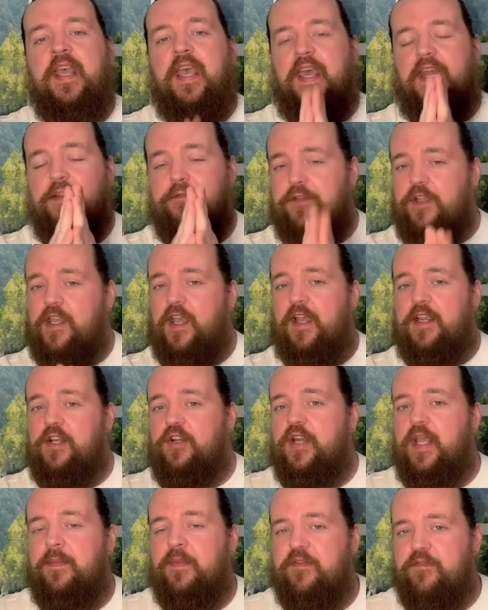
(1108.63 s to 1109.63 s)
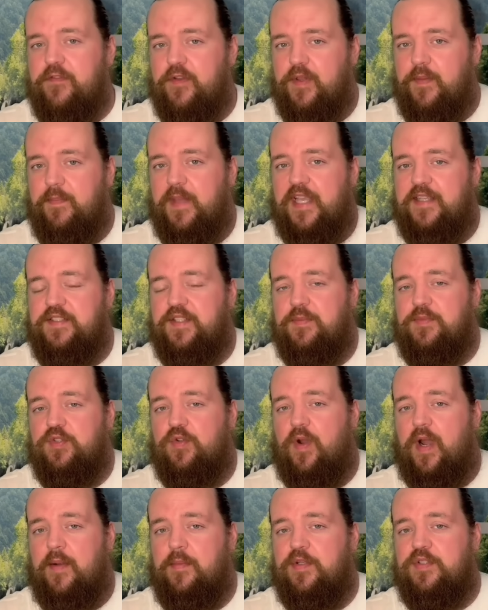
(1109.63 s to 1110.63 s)
And if you got your name in for the May
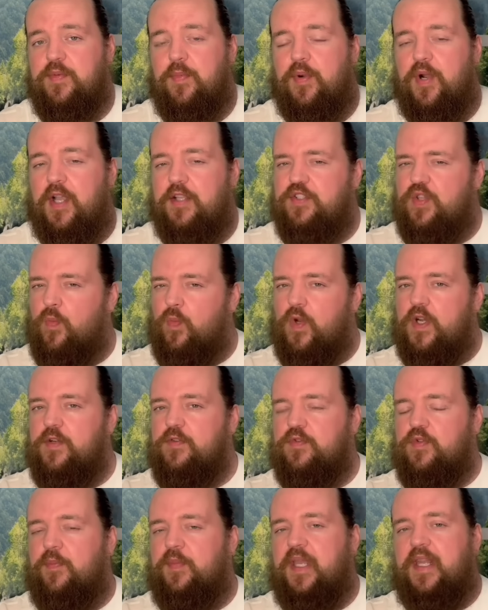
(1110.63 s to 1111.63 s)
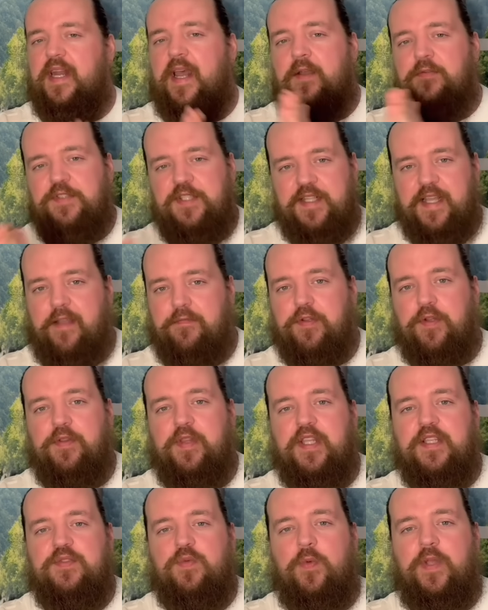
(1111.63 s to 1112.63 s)
subscriber surprise, the winners will be announced after
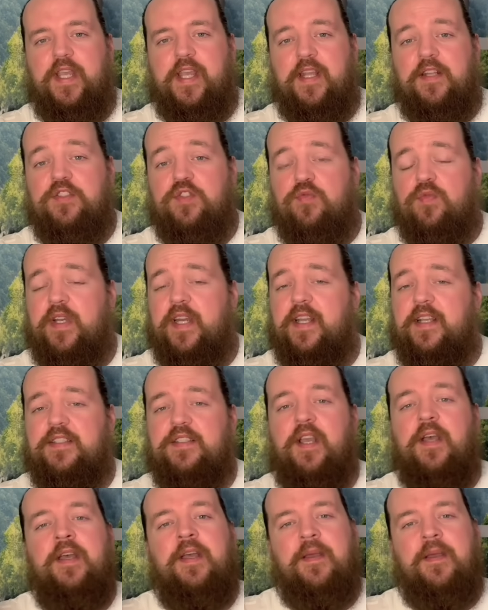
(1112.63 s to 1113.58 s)
this weekend's readings.